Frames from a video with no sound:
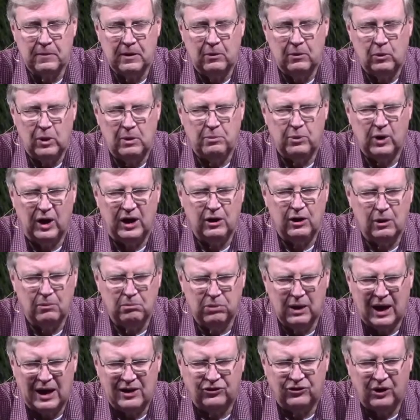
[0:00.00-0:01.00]
We pray your
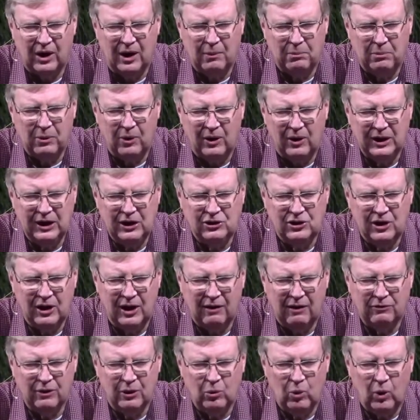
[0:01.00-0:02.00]
blessing upon each and
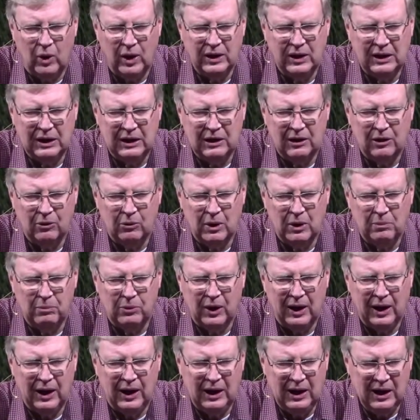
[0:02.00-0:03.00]
every one here. We
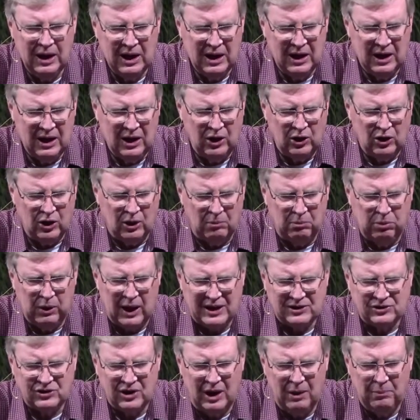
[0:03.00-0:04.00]
pray your
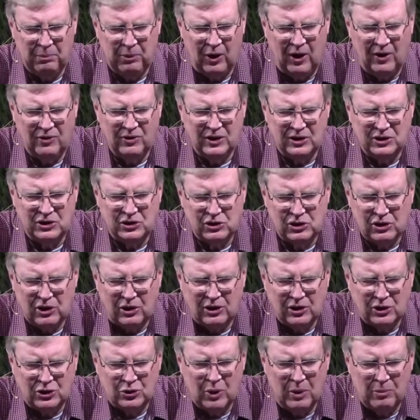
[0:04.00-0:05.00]
blessing upon this church.
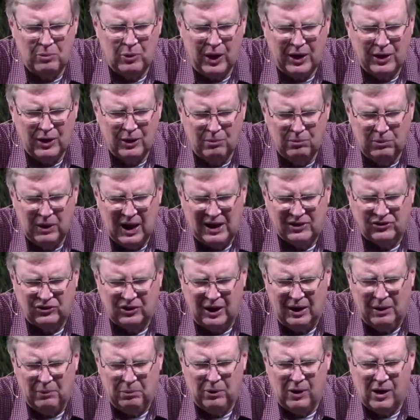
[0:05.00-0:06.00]
We pray your blessing
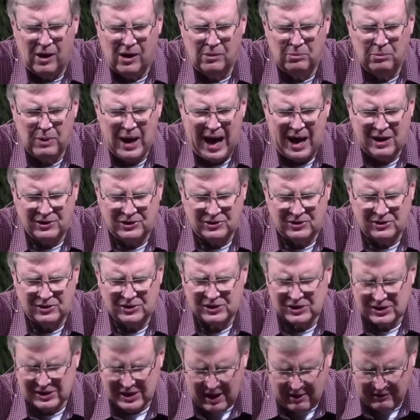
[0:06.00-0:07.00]
upon Pastor
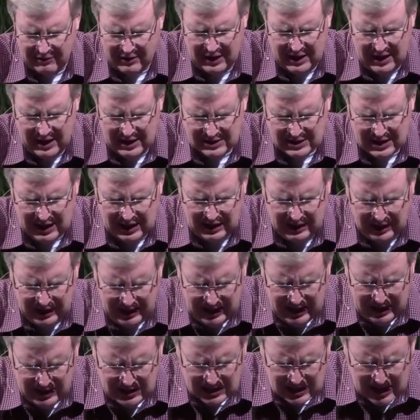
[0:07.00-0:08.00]
Steven as he
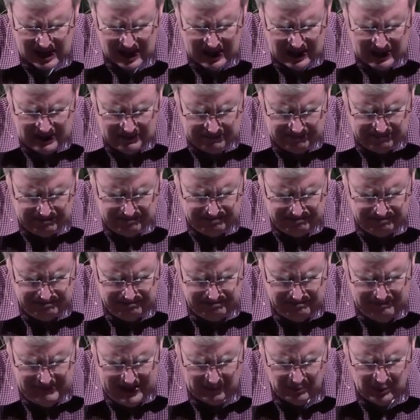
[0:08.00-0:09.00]
leads.
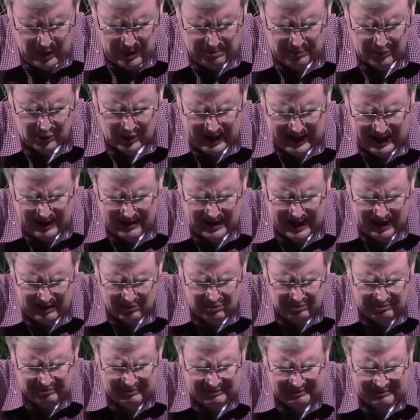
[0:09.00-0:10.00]
And we pray that
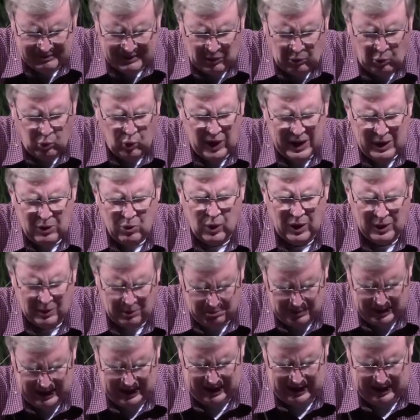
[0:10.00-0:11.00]
we will
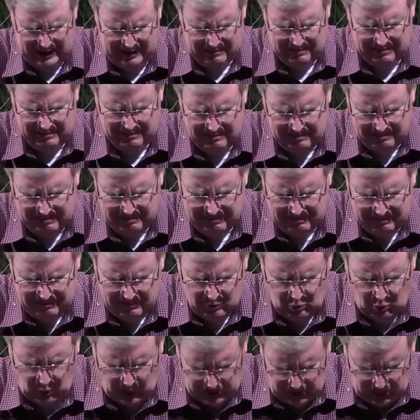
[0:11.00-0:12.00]
be
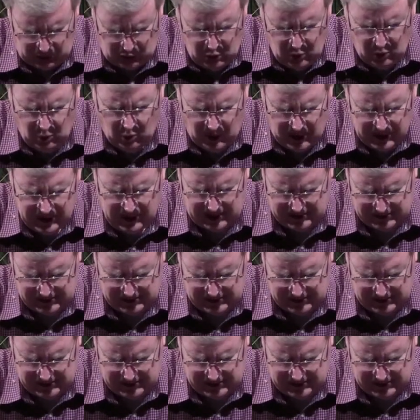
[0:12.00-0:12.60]
what you want us